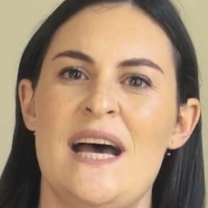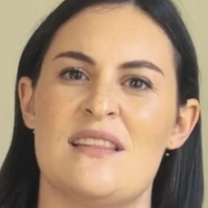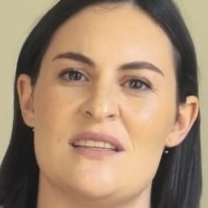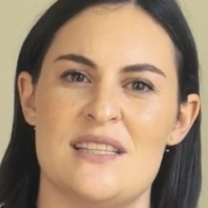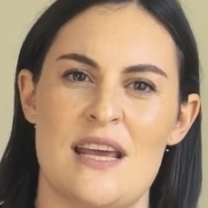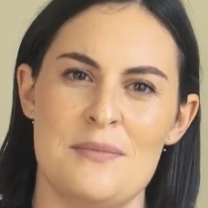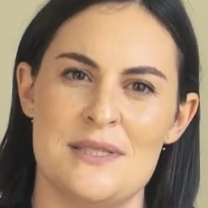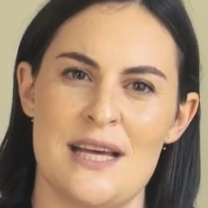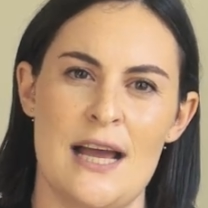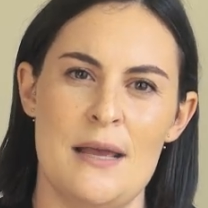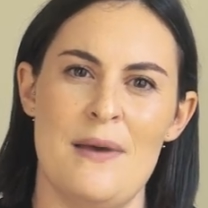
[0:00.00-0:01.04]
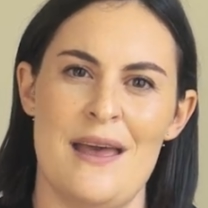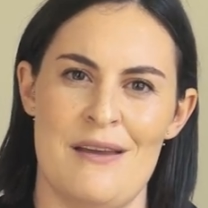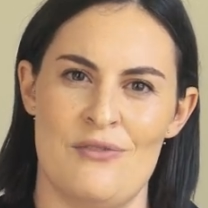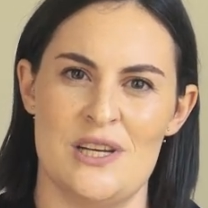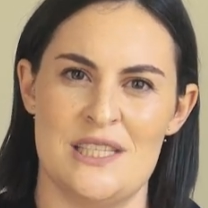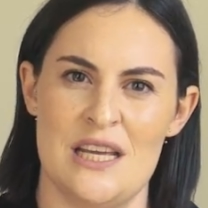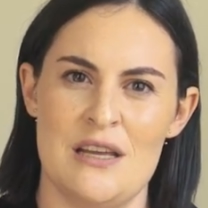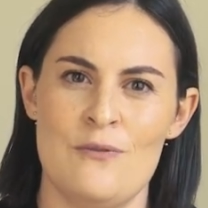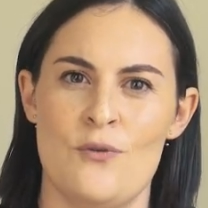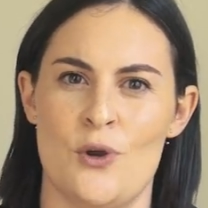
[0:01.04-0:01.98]
at the same time every
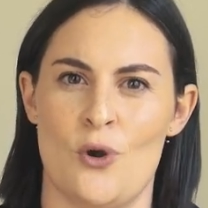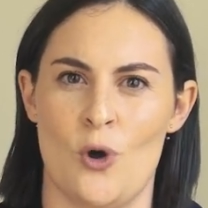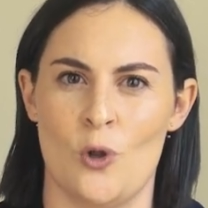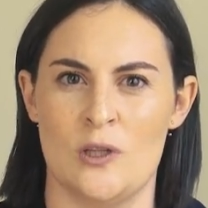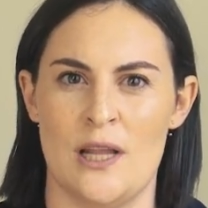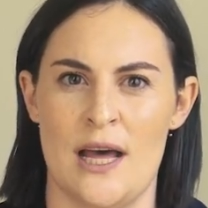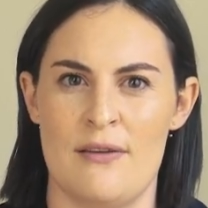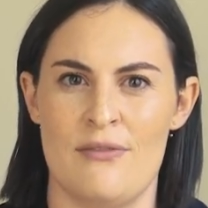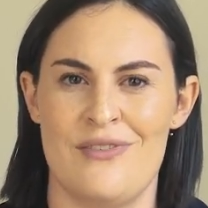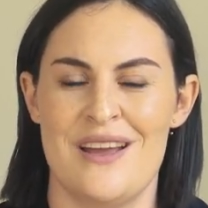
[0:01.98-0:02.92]
day for your whole life.